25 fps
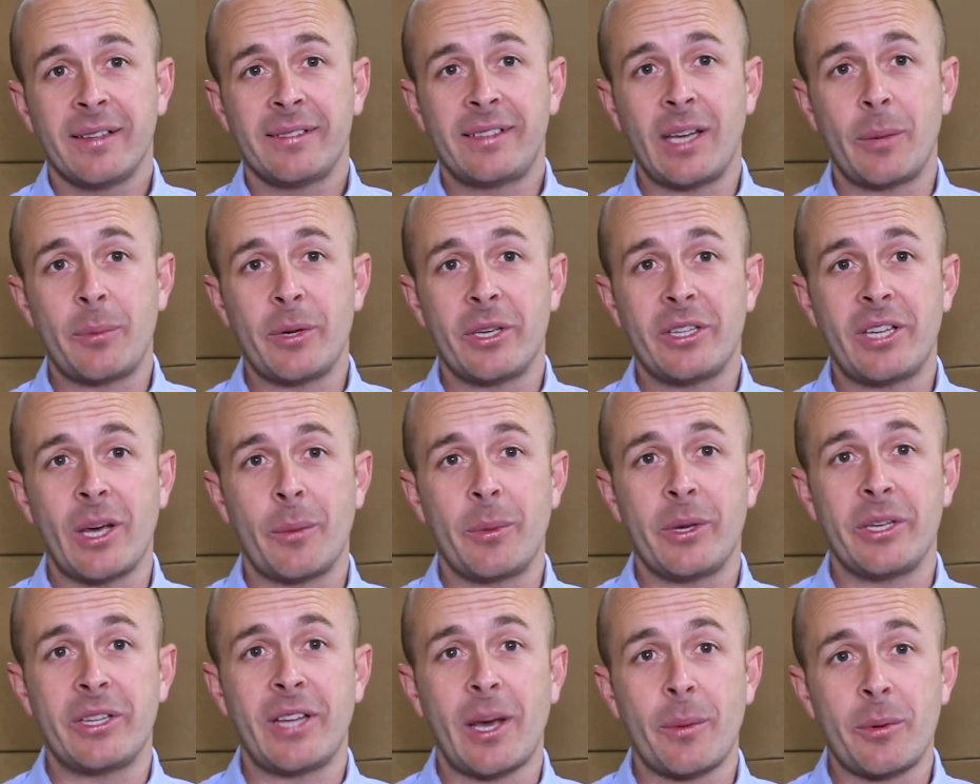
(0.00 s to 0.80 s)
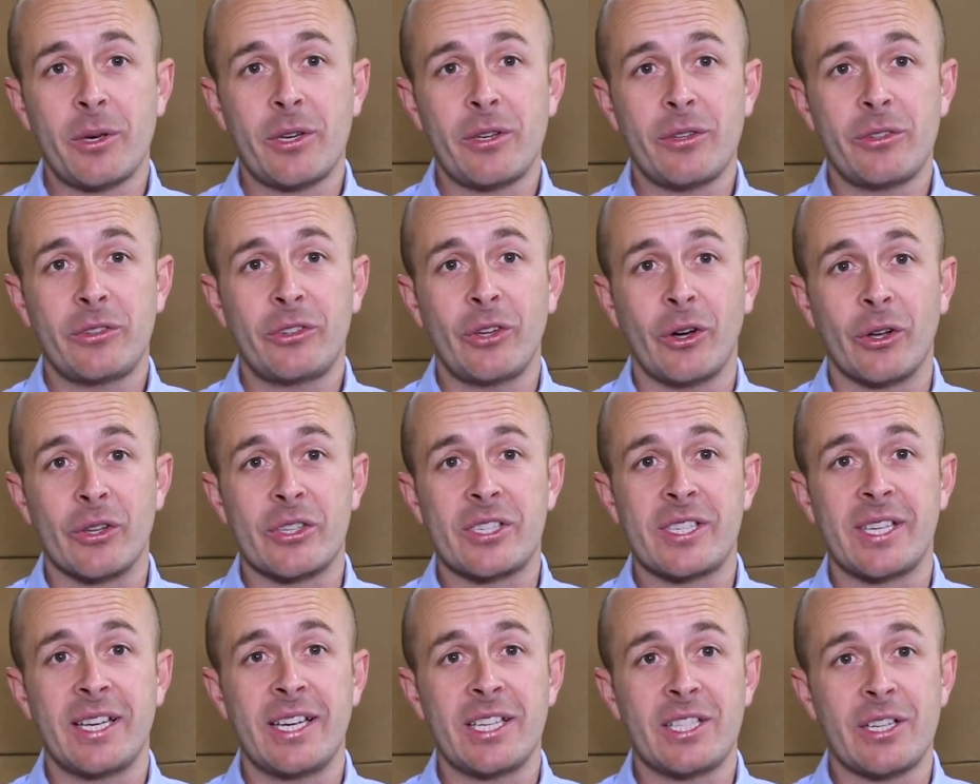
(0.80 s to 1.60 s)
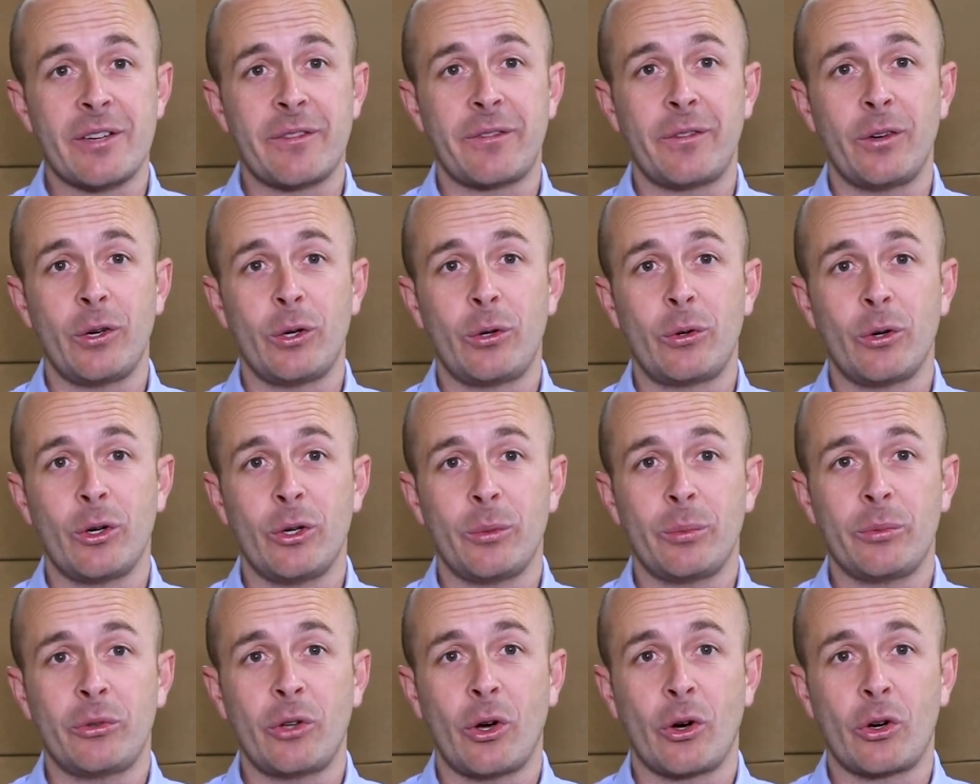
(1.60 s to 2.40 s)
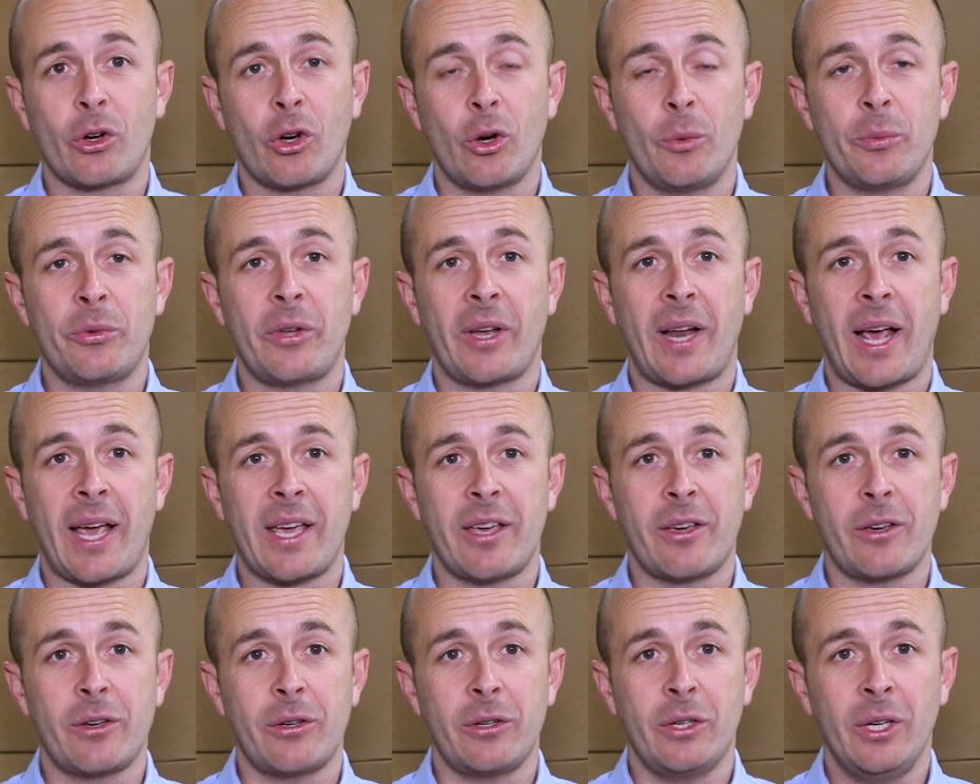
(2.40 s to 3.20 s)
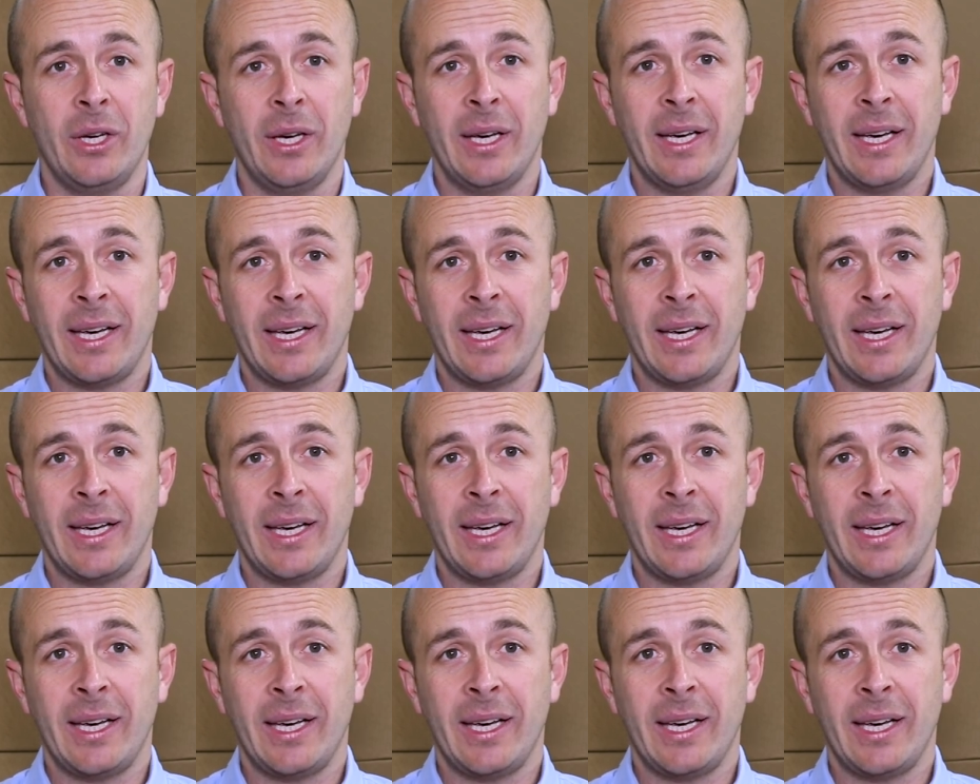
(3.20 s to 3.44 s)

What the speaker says: www.synergyfoodgroup.com.au,